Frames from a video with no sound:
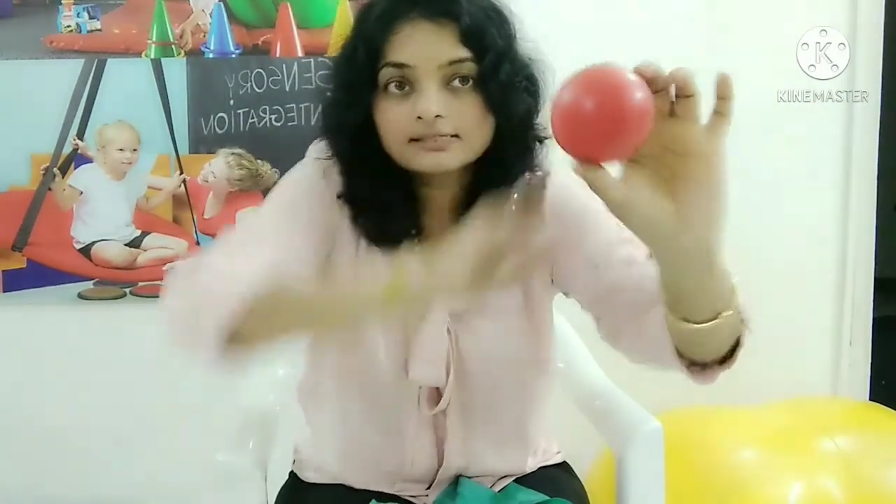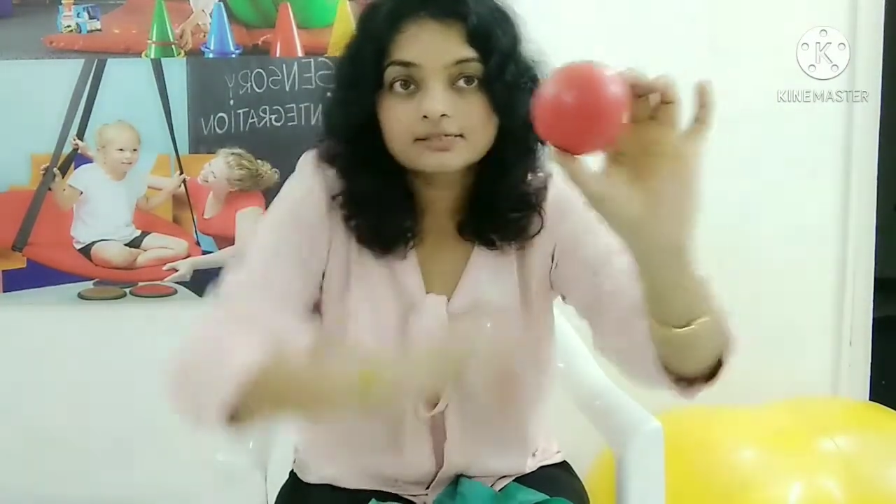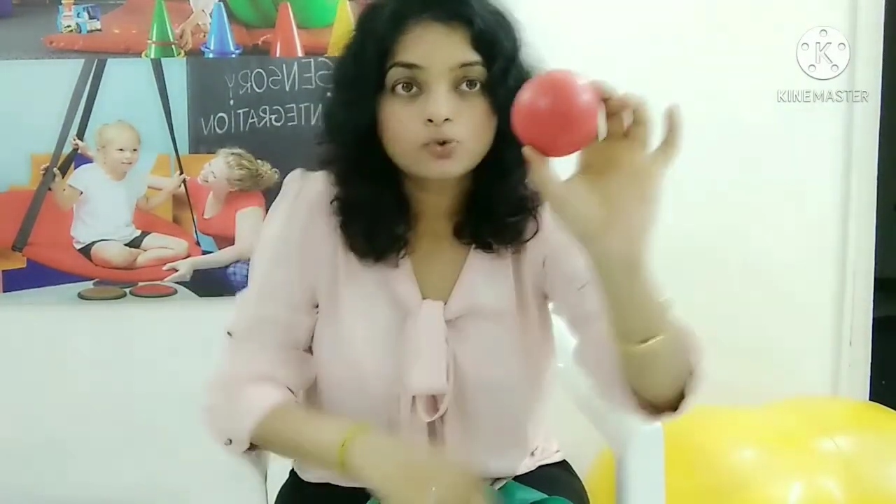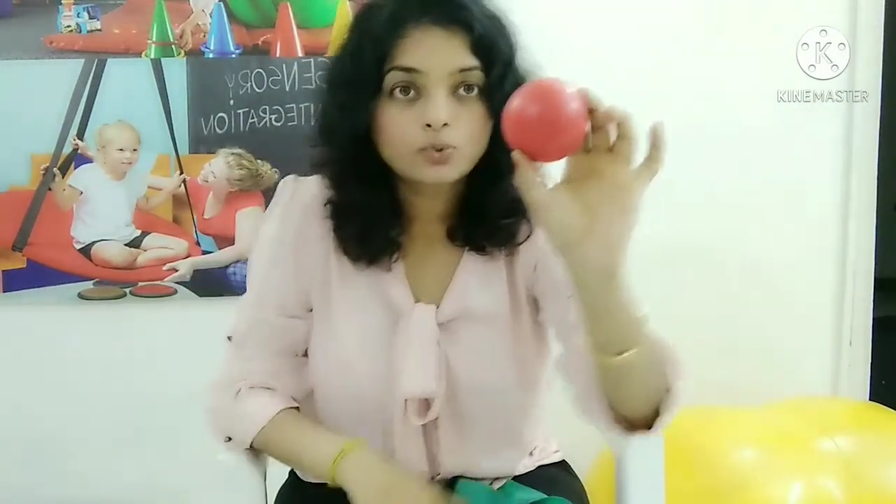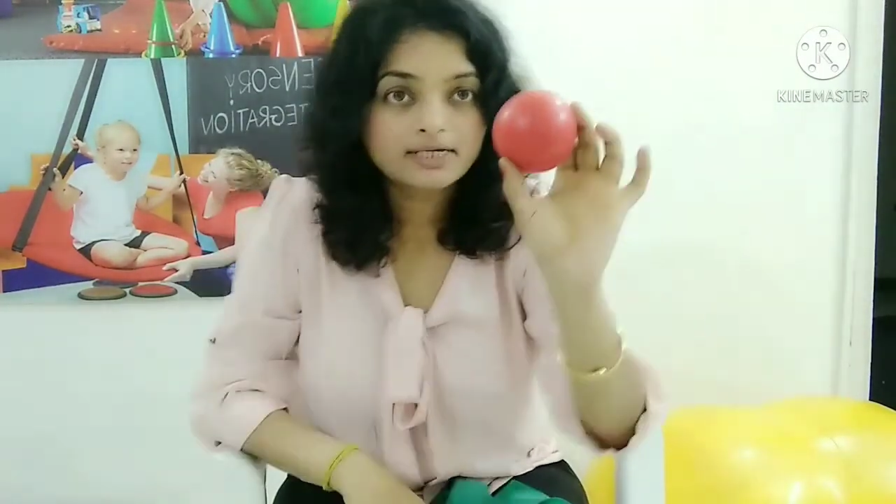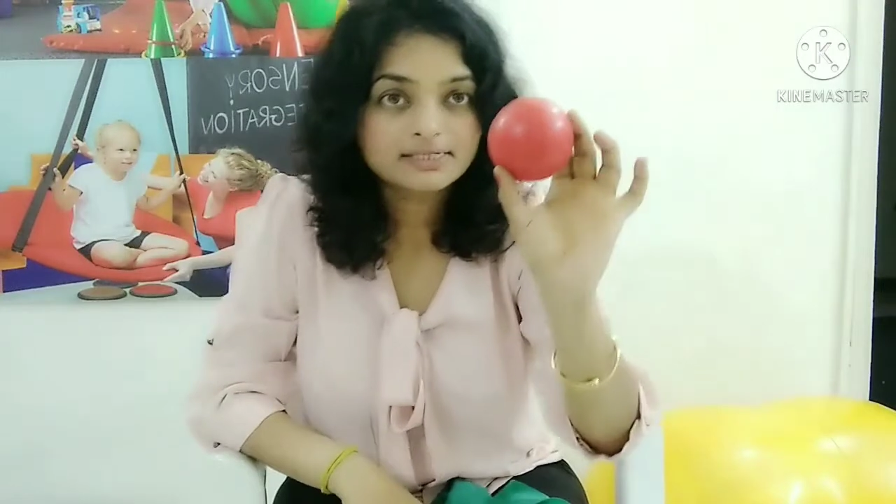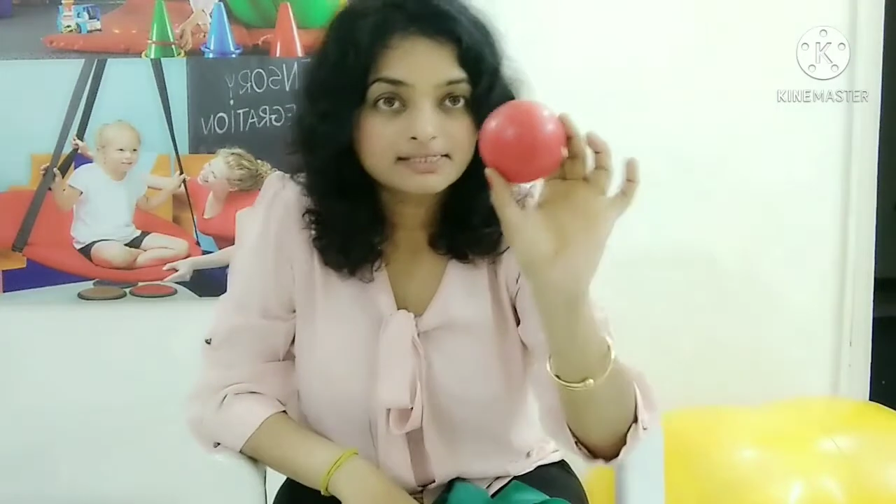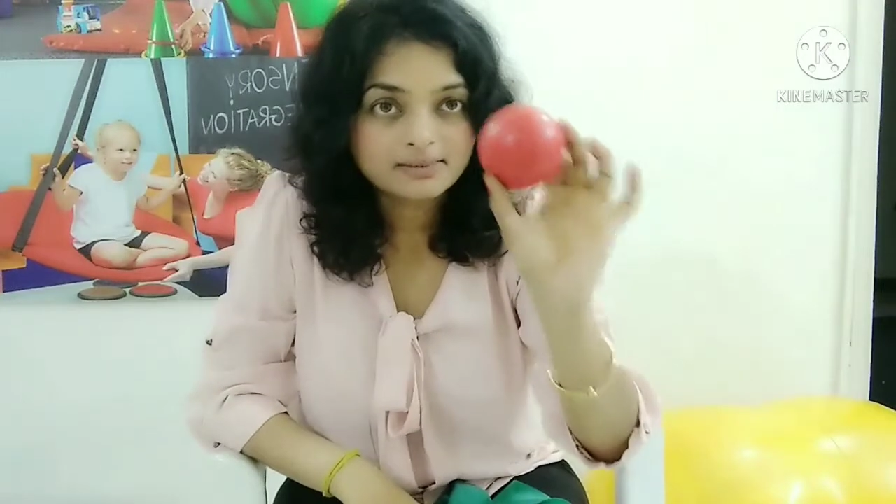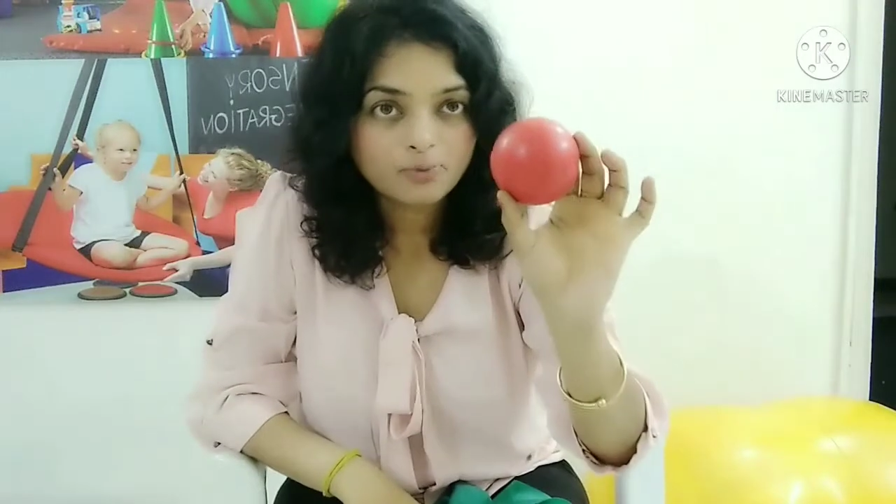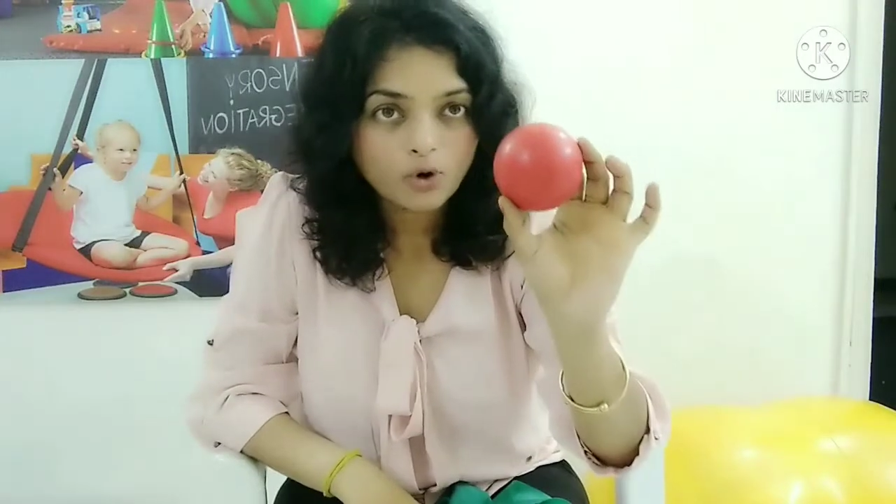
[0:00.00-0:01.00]
a
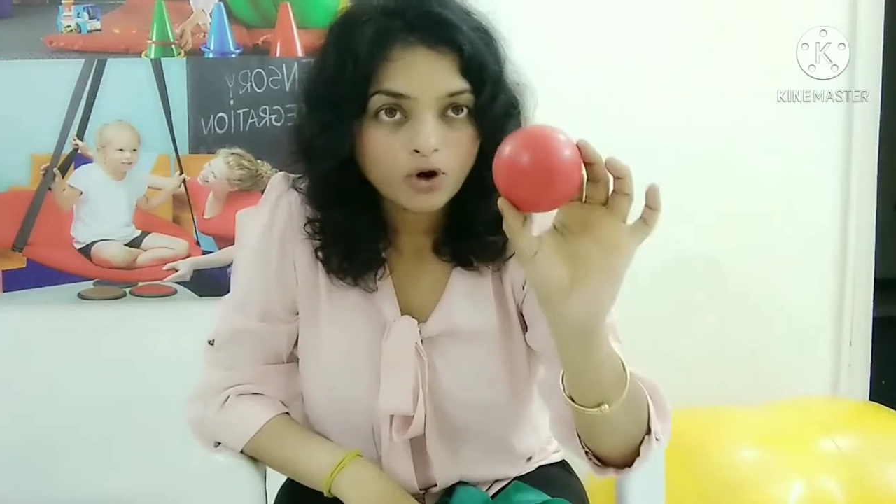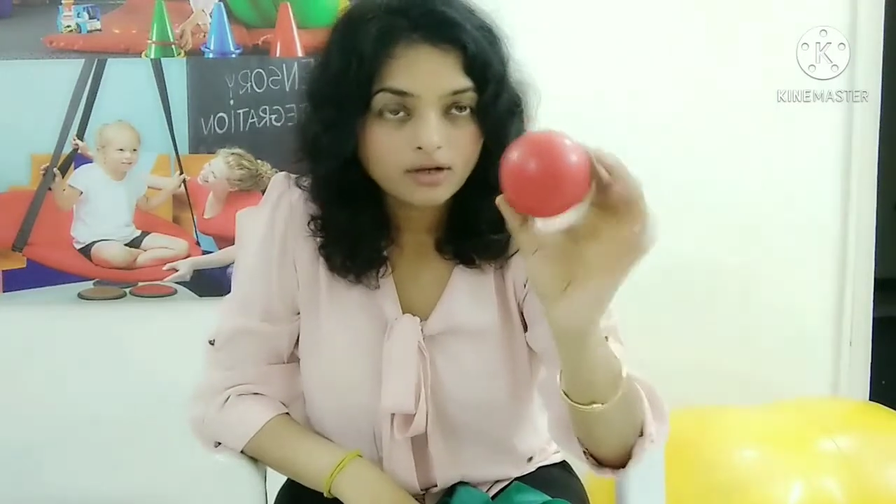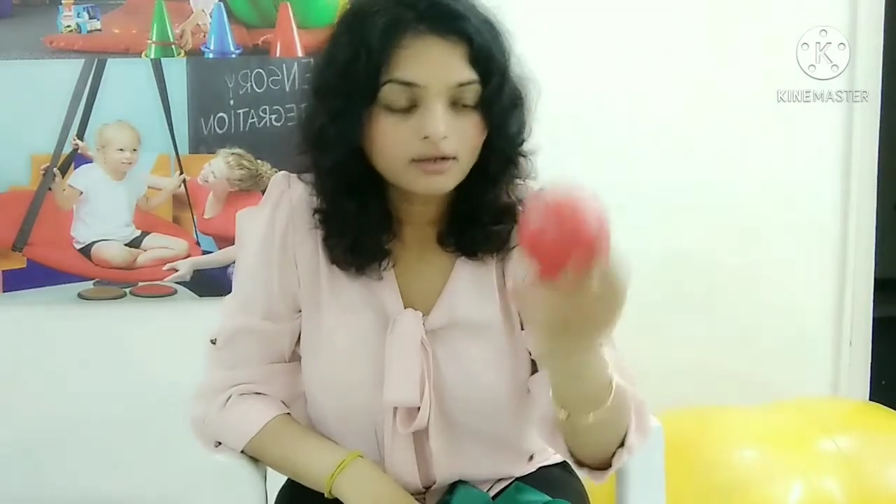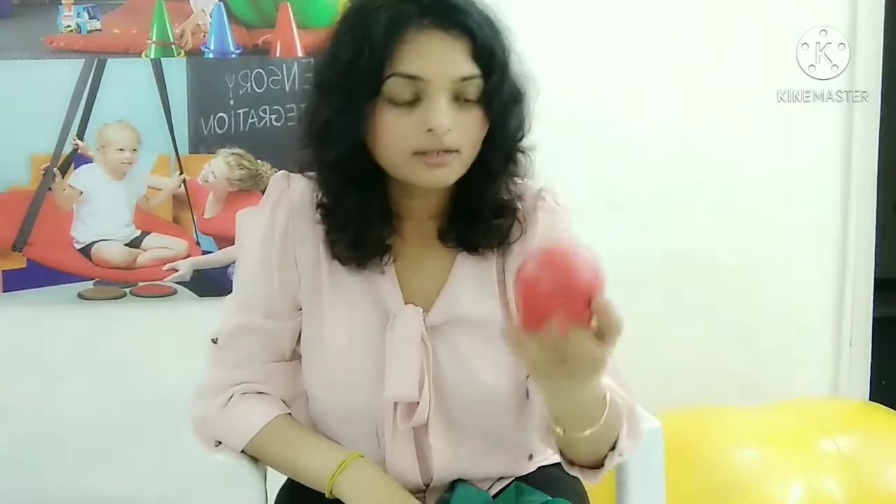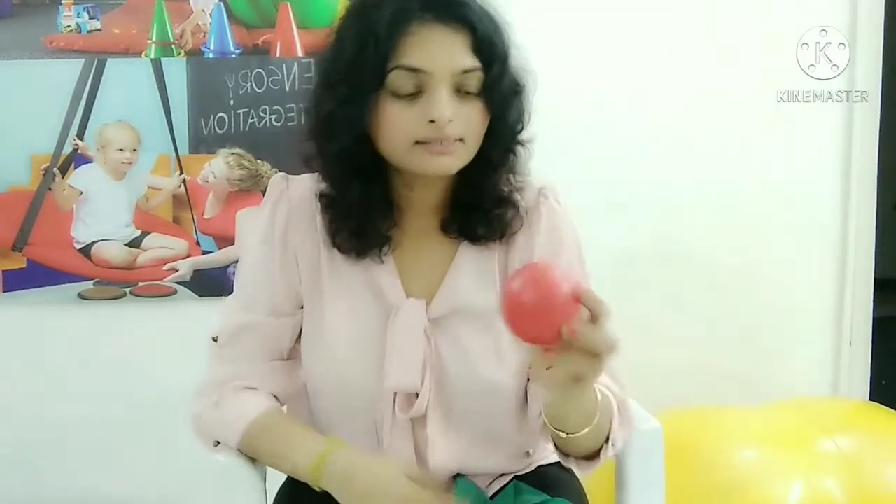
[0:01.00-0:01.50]
squeezy ball.